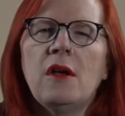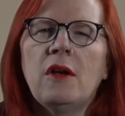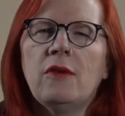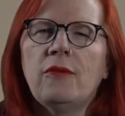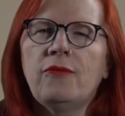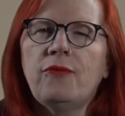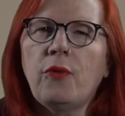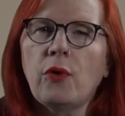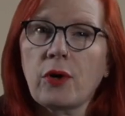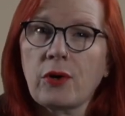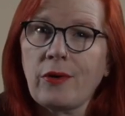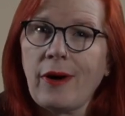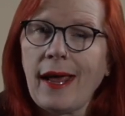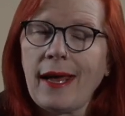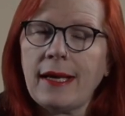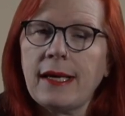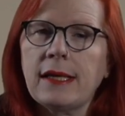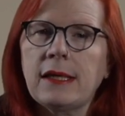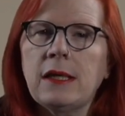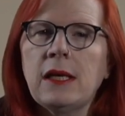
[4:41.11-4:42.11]
For
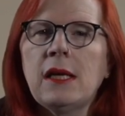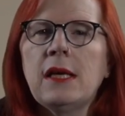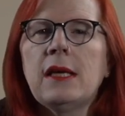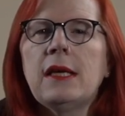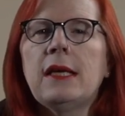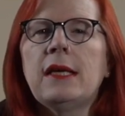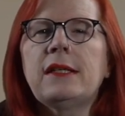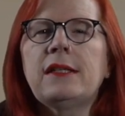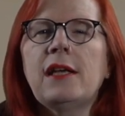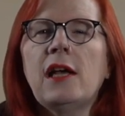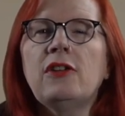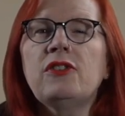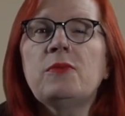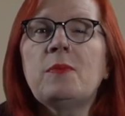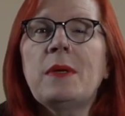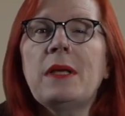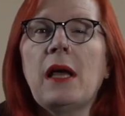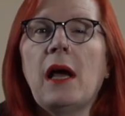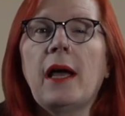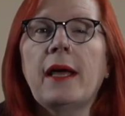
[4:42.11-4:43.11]
Kraken, it tells
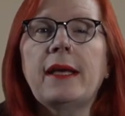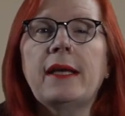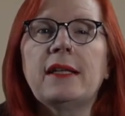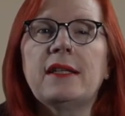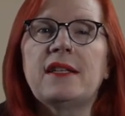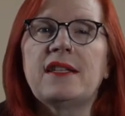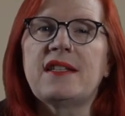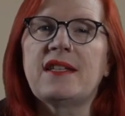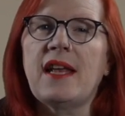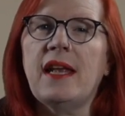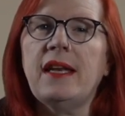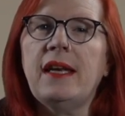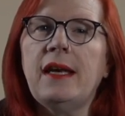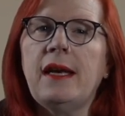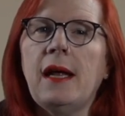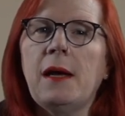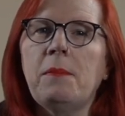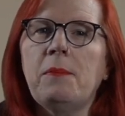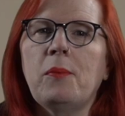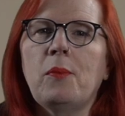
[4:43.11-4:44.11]
me I can set
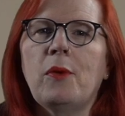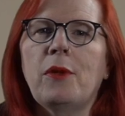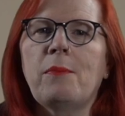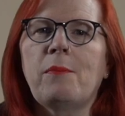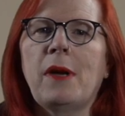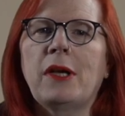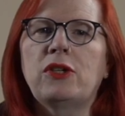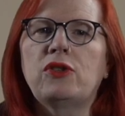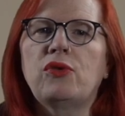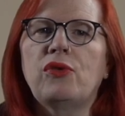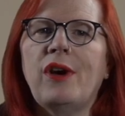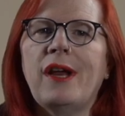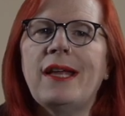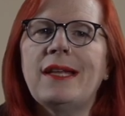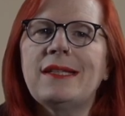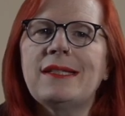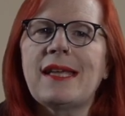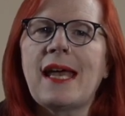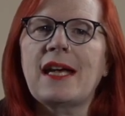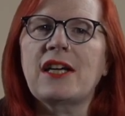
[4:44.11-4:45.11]
it up with my
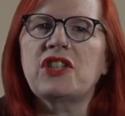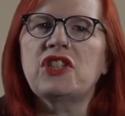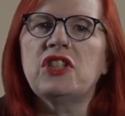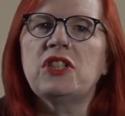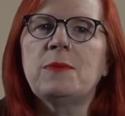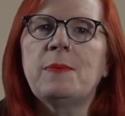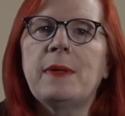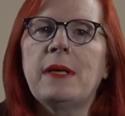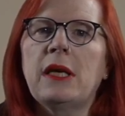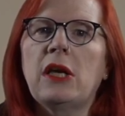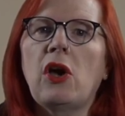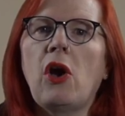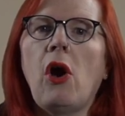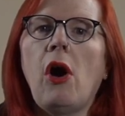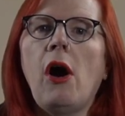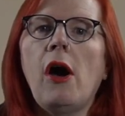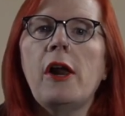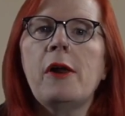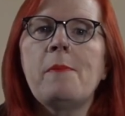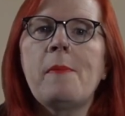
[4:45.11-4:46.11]
transactions being
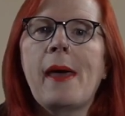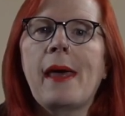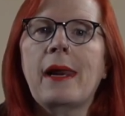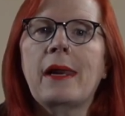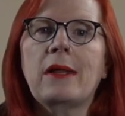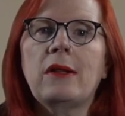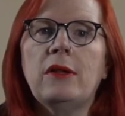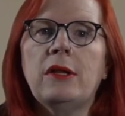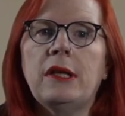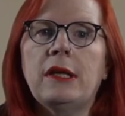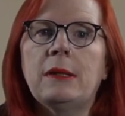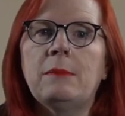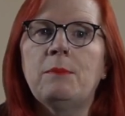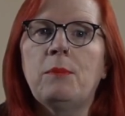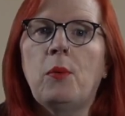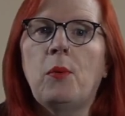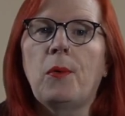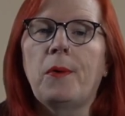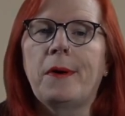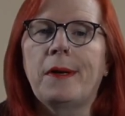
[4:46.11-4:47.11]
automatically
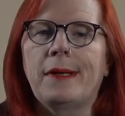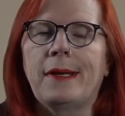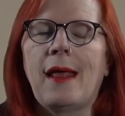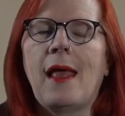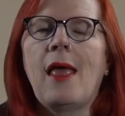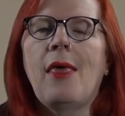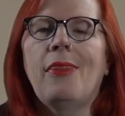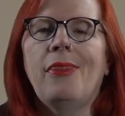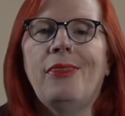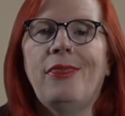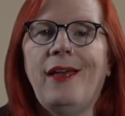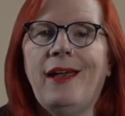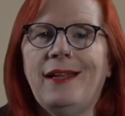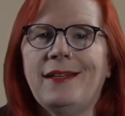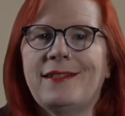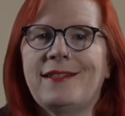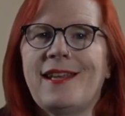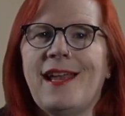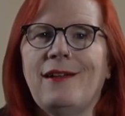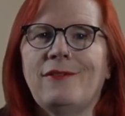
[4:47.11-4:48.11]
imported.
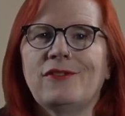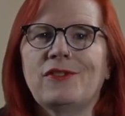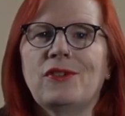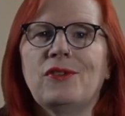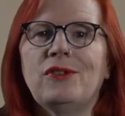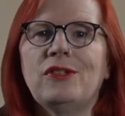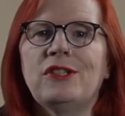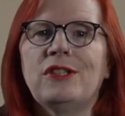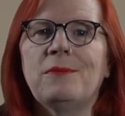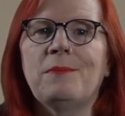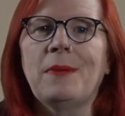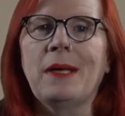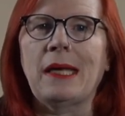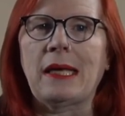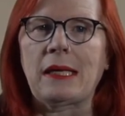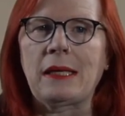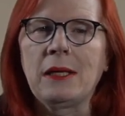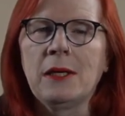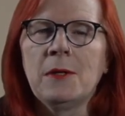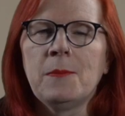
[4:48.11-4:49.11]
That sounds good to
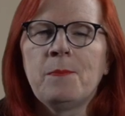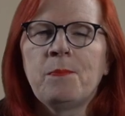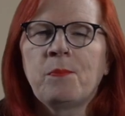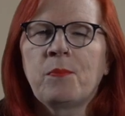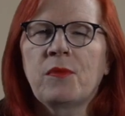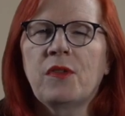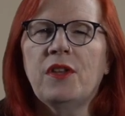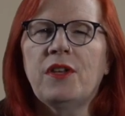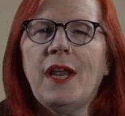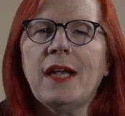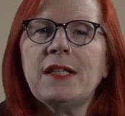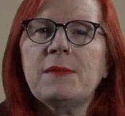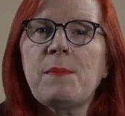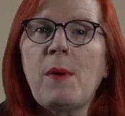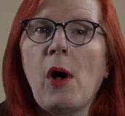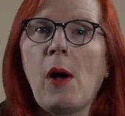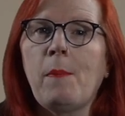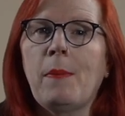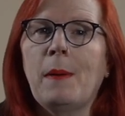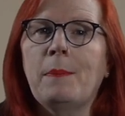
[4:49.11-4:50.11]
me. The next
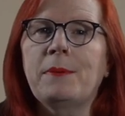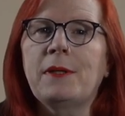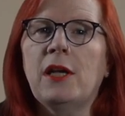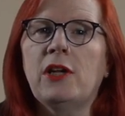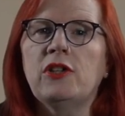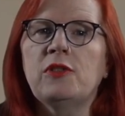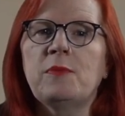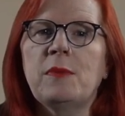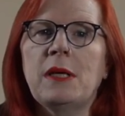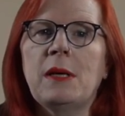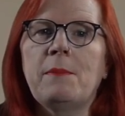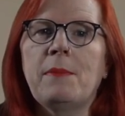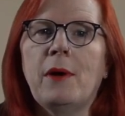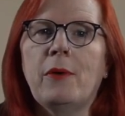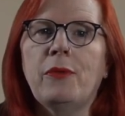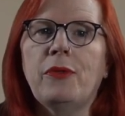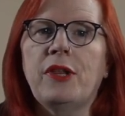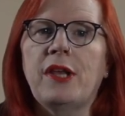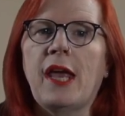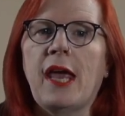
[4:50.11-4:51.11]
pop-up tells me
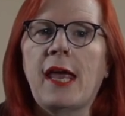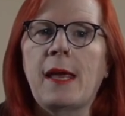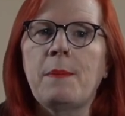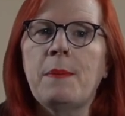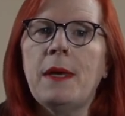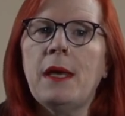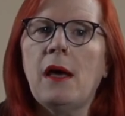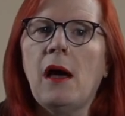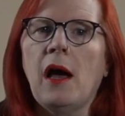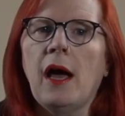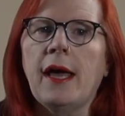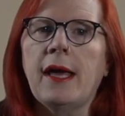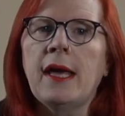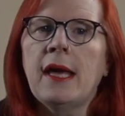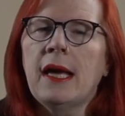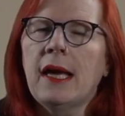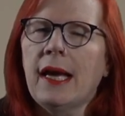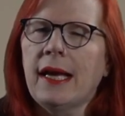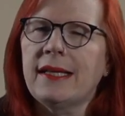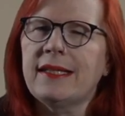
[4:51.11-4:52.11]
about the API
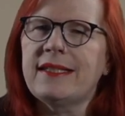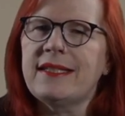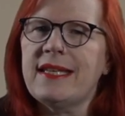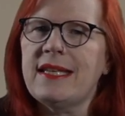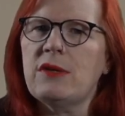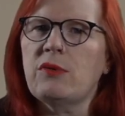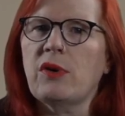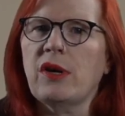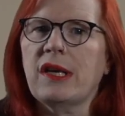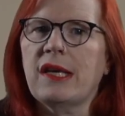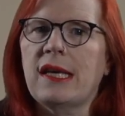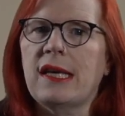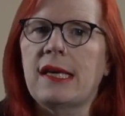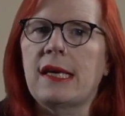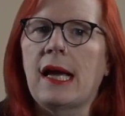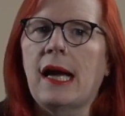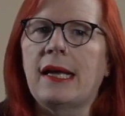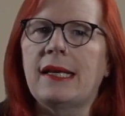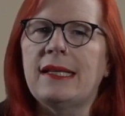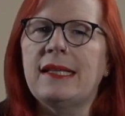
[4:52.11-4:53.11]
and secret
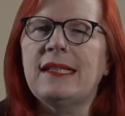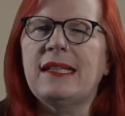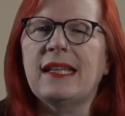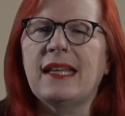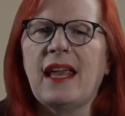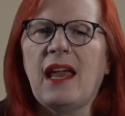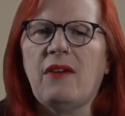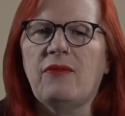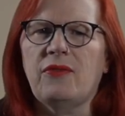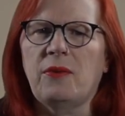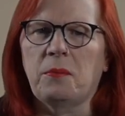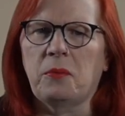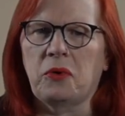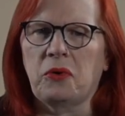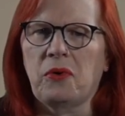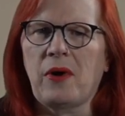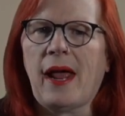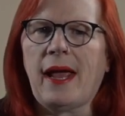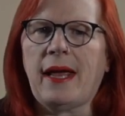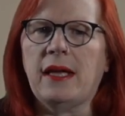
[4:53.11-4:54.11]
key I need to get from
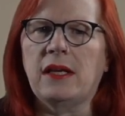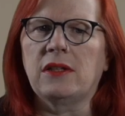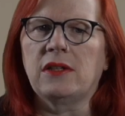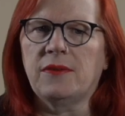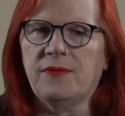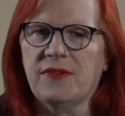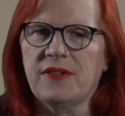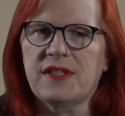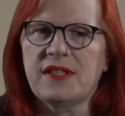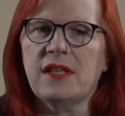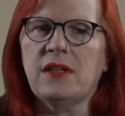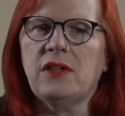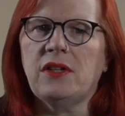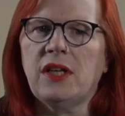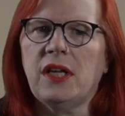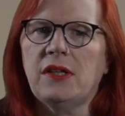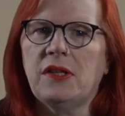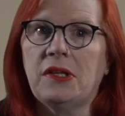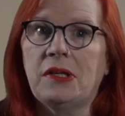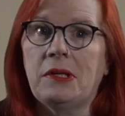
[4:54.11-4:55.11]
Kraken to
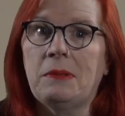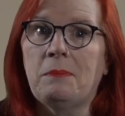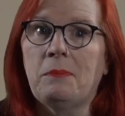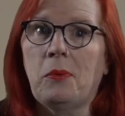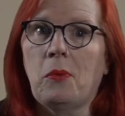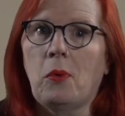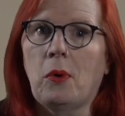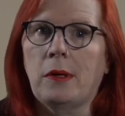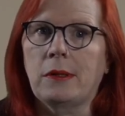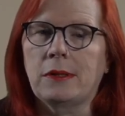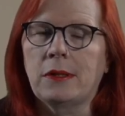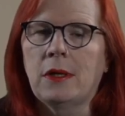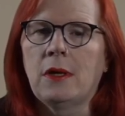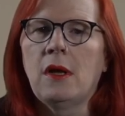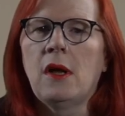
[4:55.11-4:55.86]
facilitate the import.